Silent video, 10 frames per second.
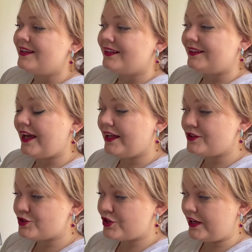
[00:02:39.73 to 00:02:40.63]
That's
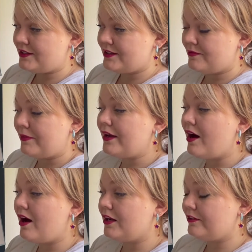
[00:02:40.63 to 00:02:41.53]
shed. My
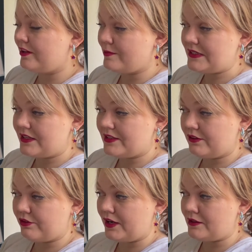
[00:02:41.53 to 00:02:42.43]
heart thumps as I
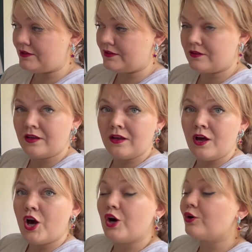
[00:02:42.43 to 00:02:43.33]
race.
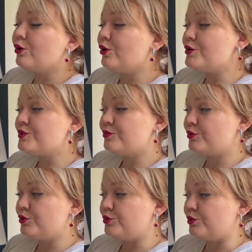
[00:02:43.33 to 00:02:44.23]
I close the
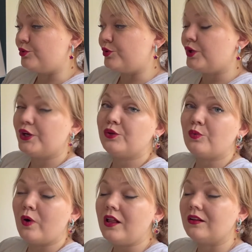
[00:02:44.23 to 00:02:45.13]
wooden door and
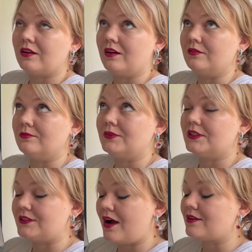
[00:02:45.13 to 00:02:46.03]
welcome the
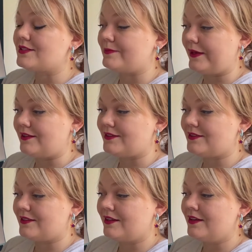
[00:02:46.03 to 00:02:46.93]
dark space.
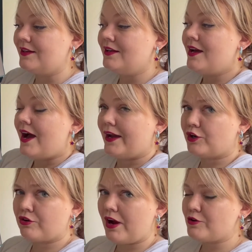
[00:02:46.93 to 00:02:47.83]
I
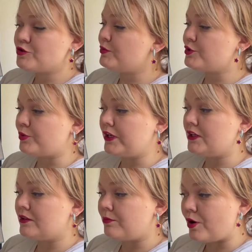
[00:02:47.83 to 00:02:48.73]
crouch
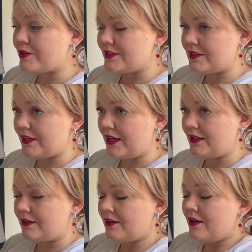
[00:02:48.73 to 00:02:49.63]
between the boxes
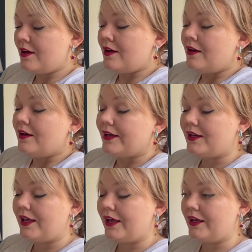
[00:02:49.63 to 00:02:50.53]
and
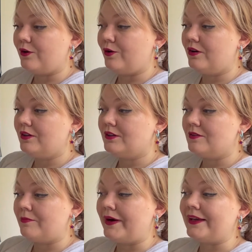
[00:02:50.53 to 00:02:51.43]
inhale.
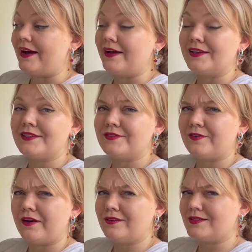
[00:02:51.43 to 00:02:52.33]
My eyes
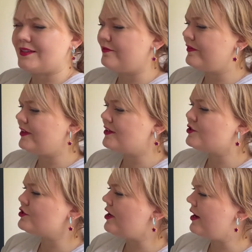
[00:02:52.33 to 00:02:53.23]
found something
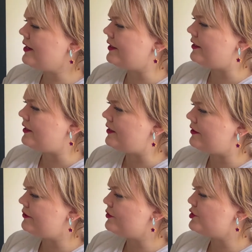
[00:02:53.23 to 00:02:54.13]
shiny,
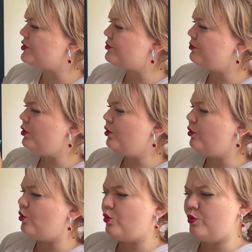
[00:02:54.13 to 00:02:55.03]

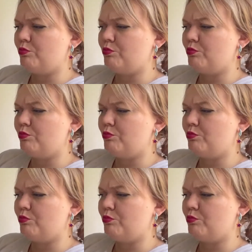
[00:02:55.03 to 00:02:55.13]
small.